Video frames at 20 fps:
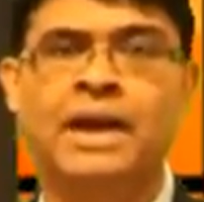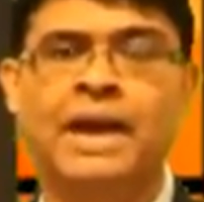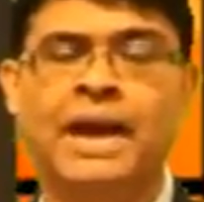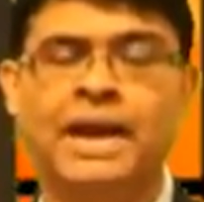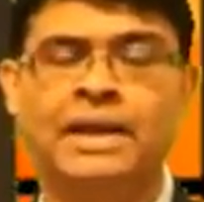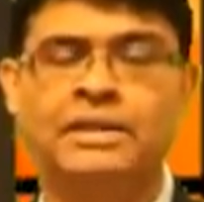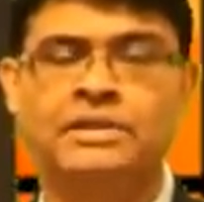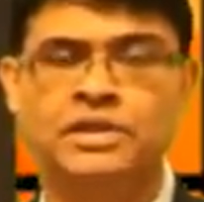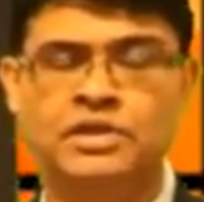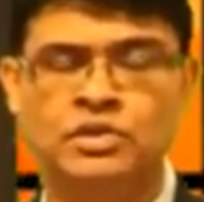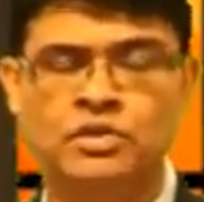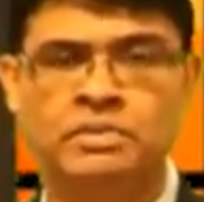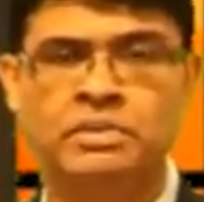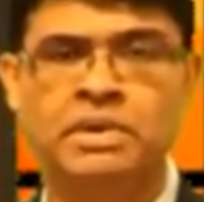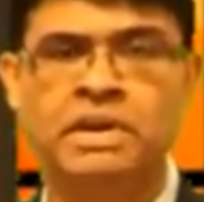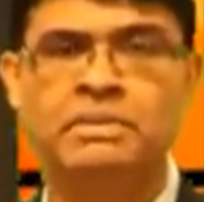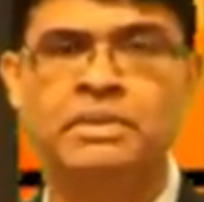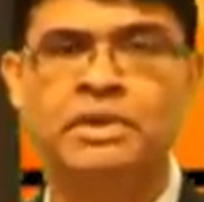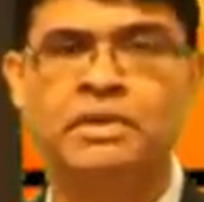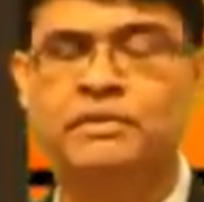and this could
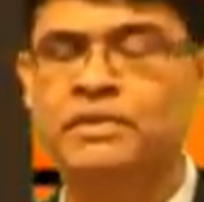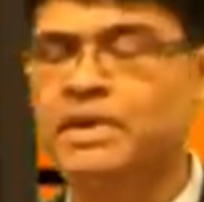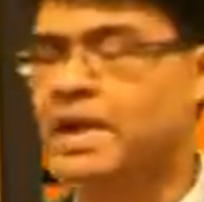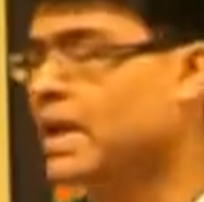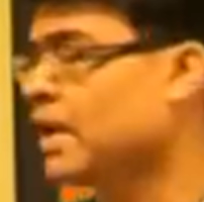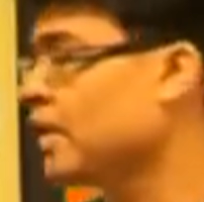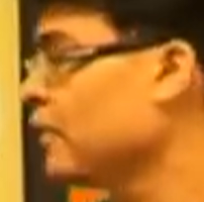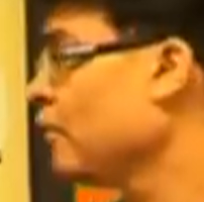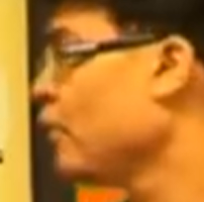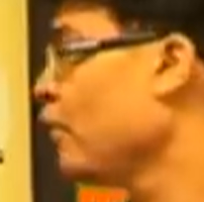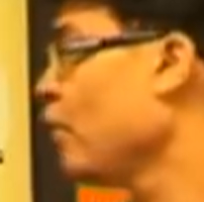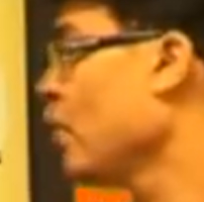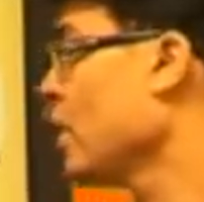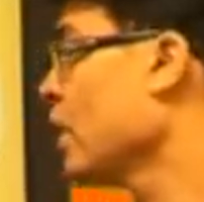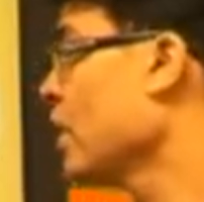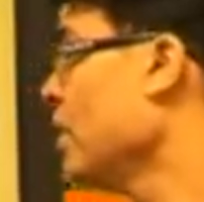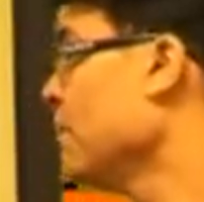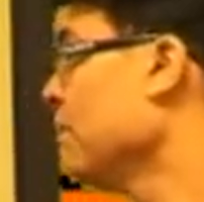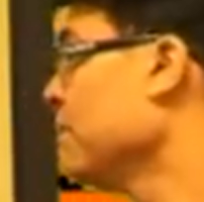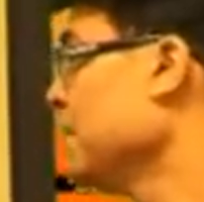be a bit of negative for
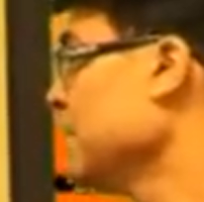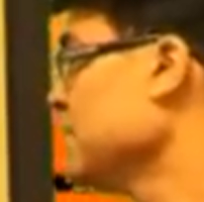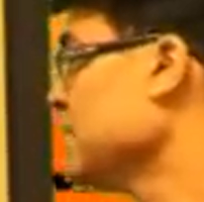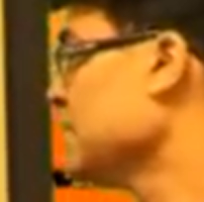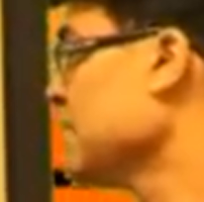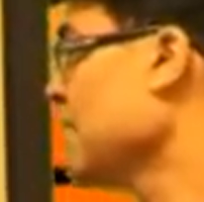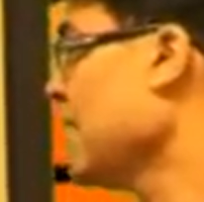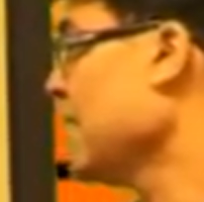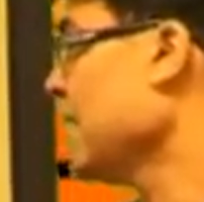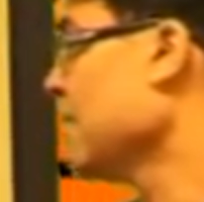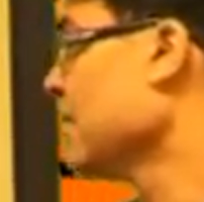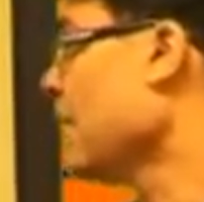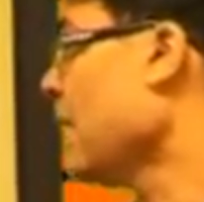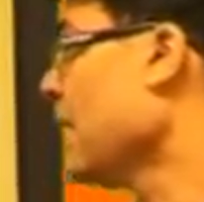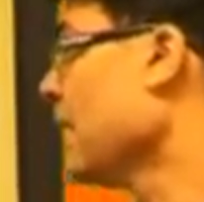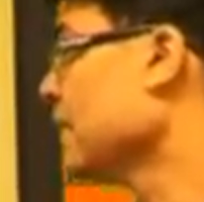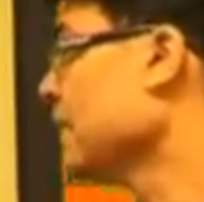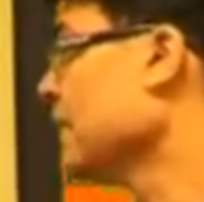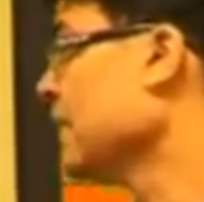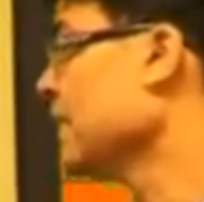companies like
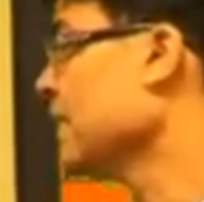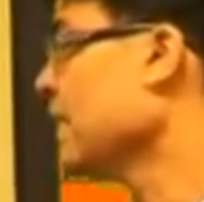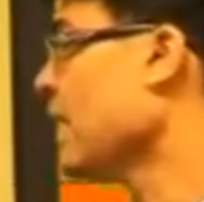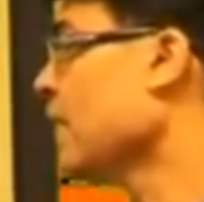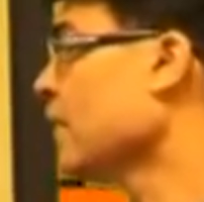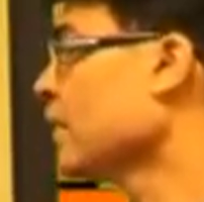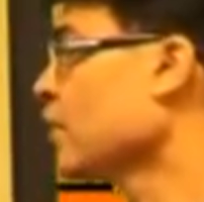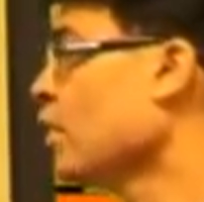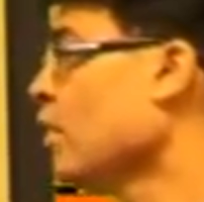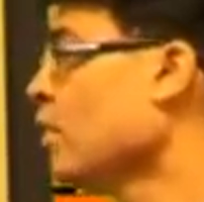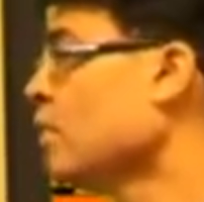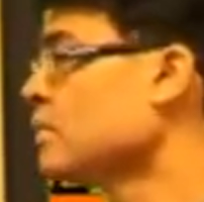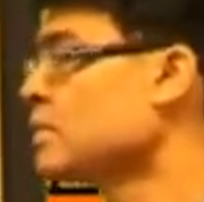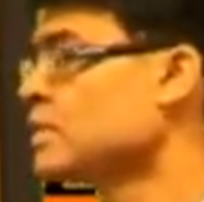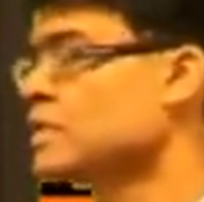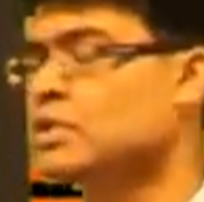Bharti and Arcom.